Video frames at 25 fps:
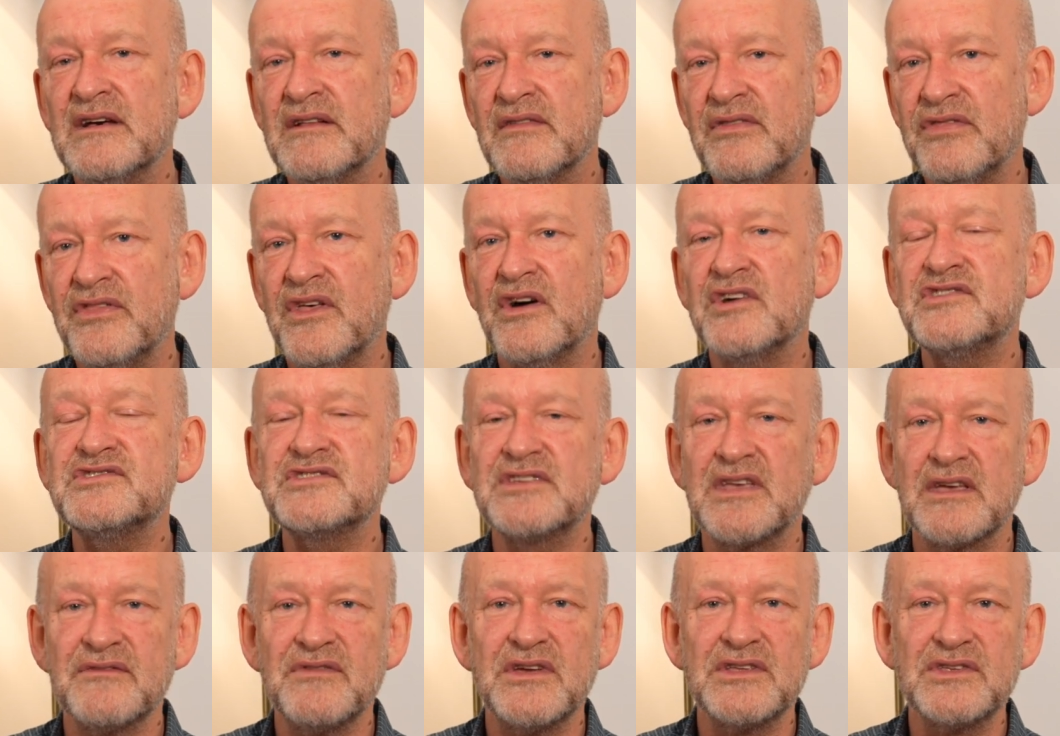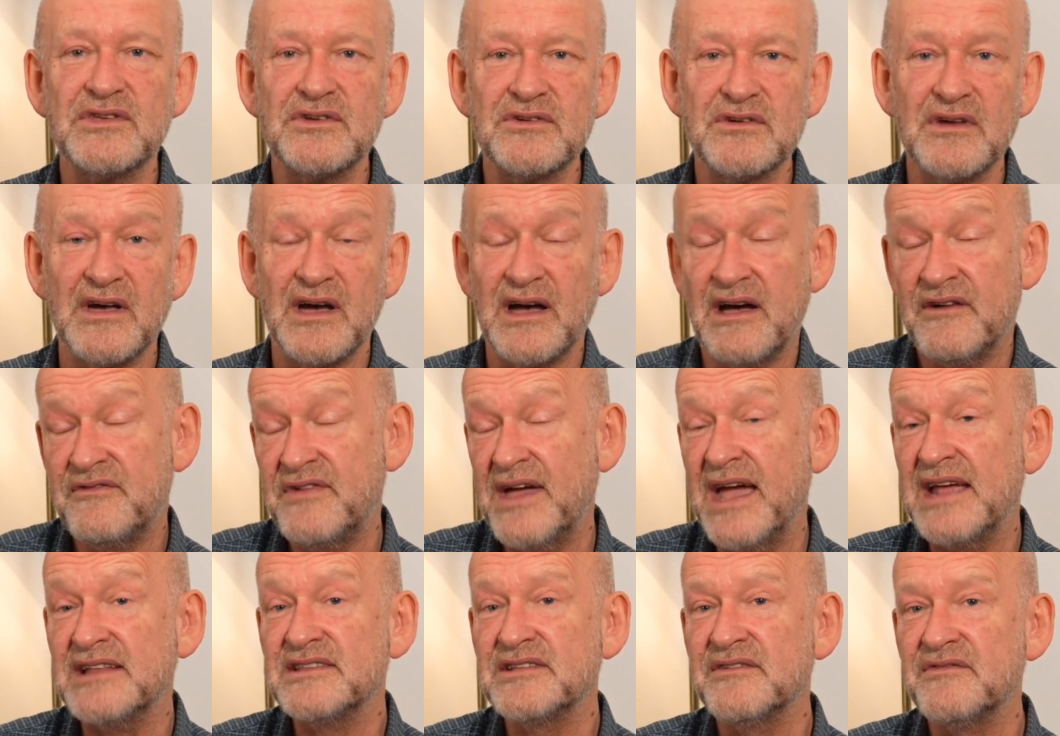thus giving you
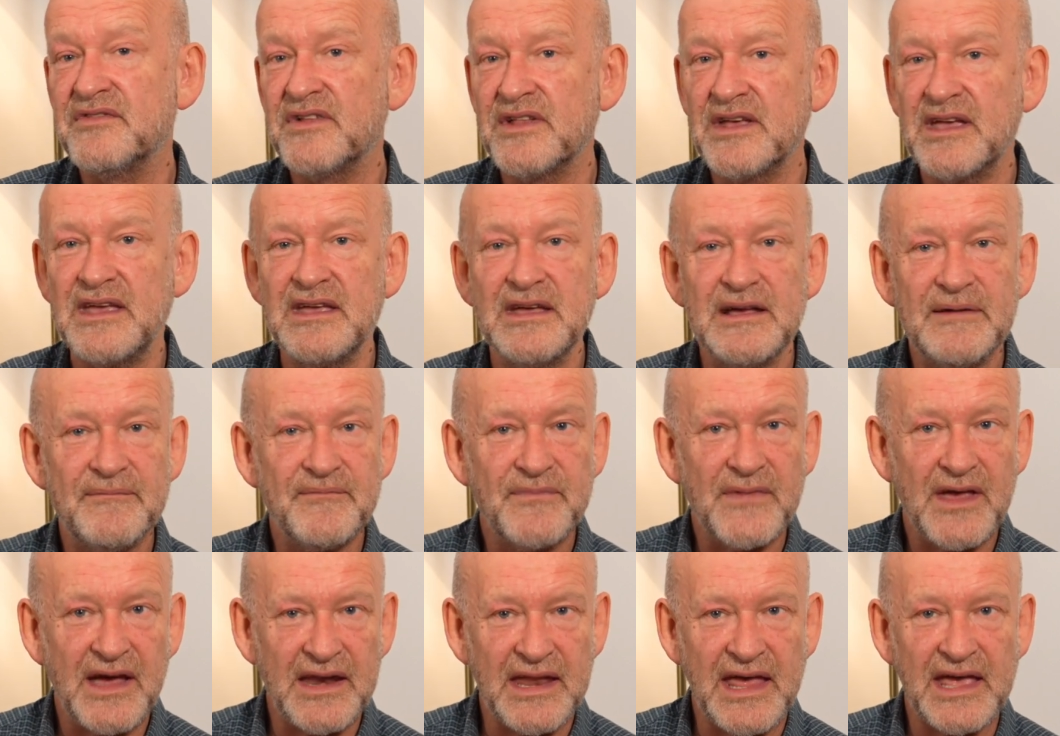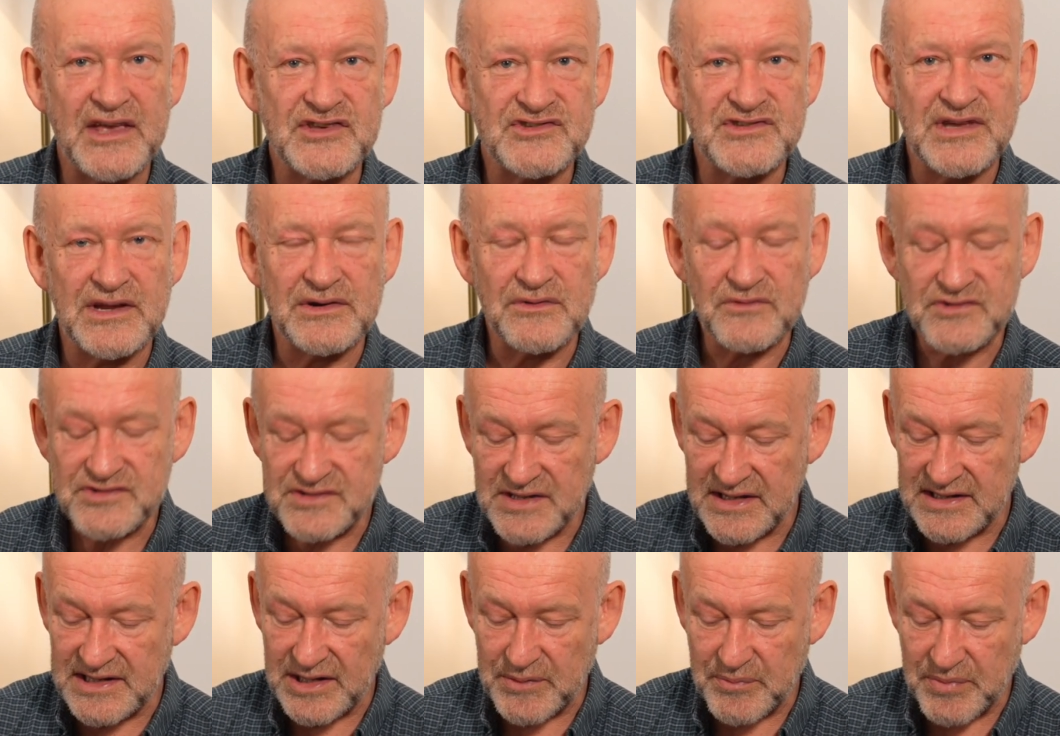effectively an external
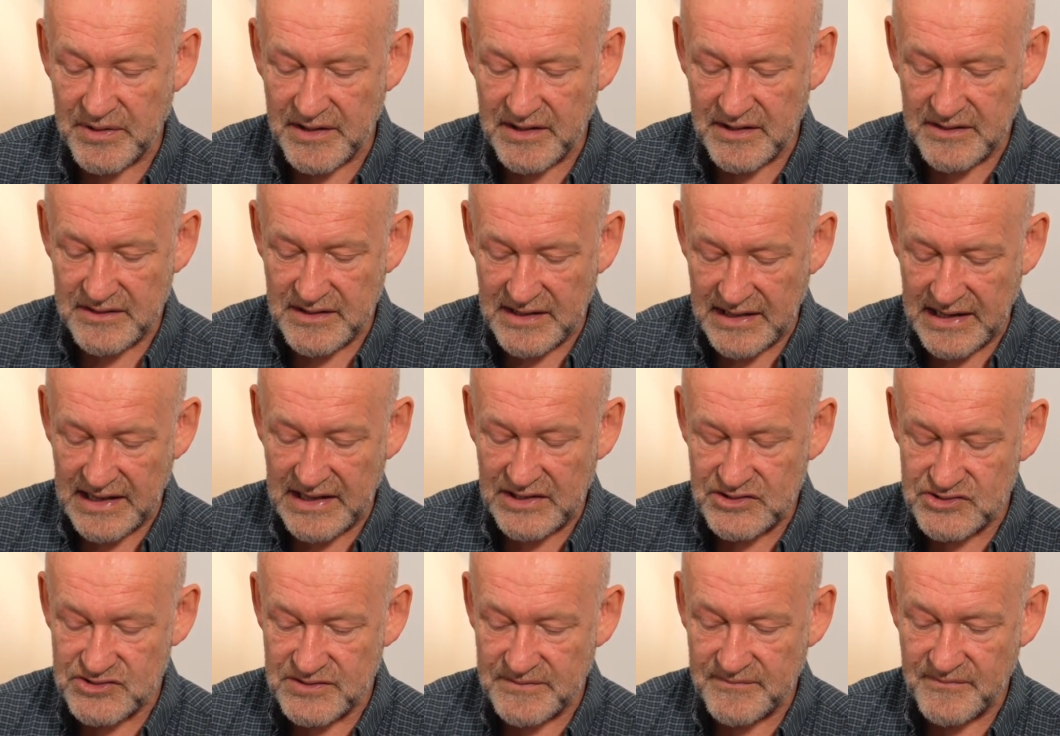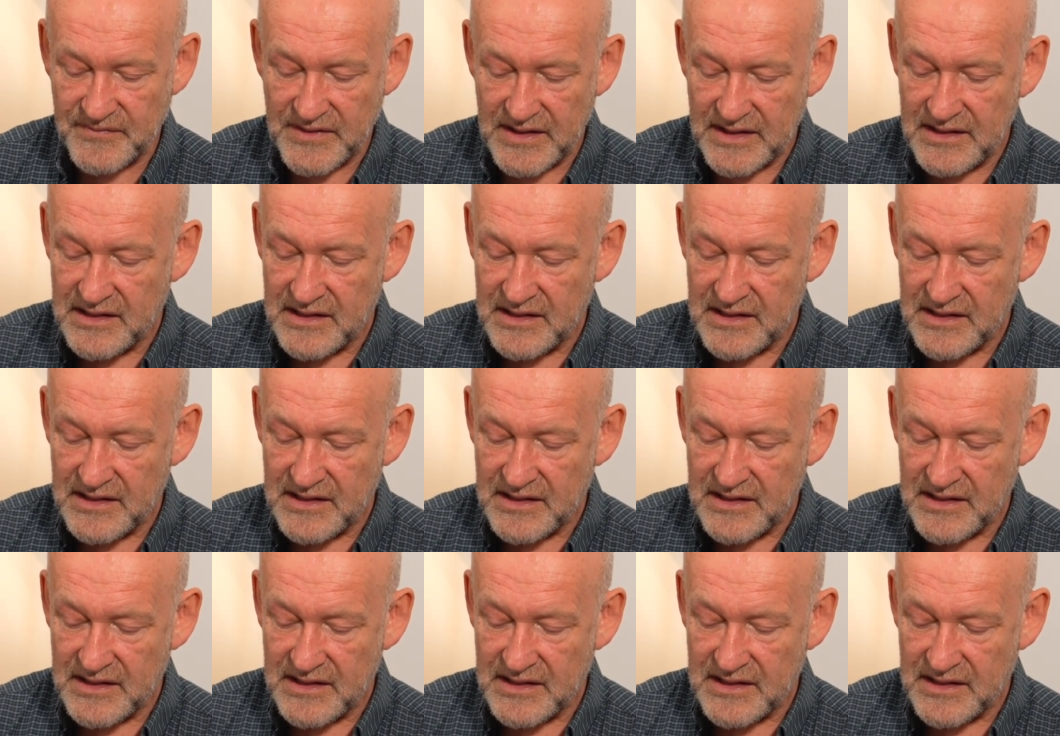CD player connection.